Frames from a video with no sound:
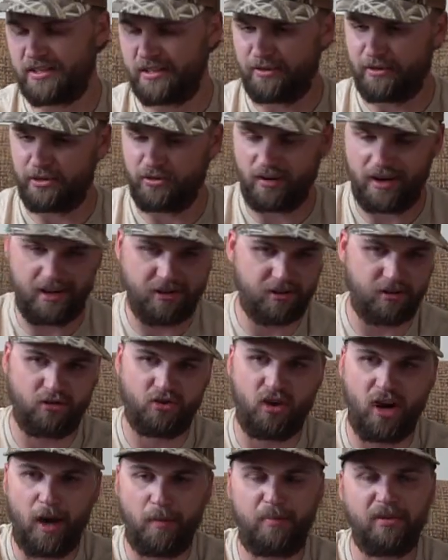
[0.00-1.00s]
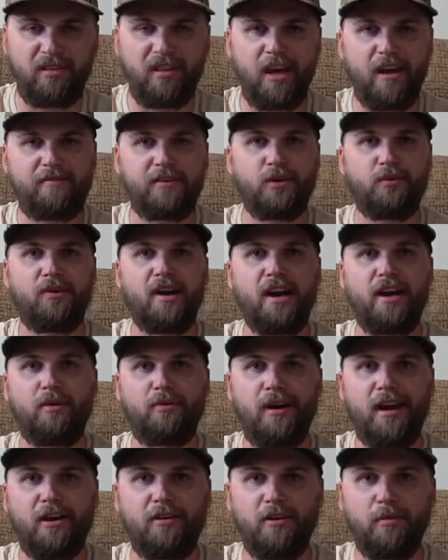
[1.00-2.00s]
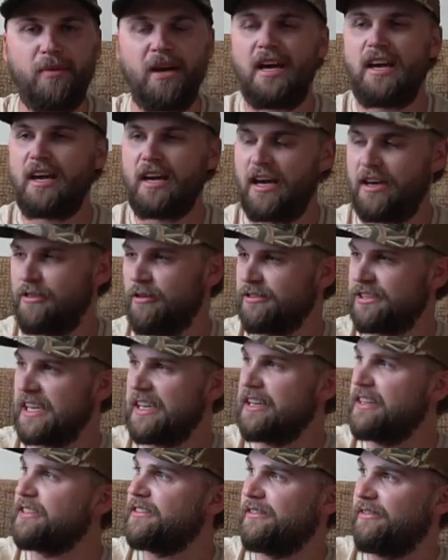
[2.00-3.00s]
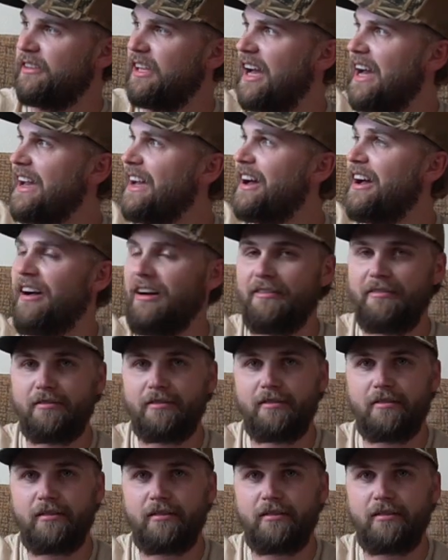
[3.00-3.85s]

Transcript: and the drakes are dropping left and right around them, and those hens fly off.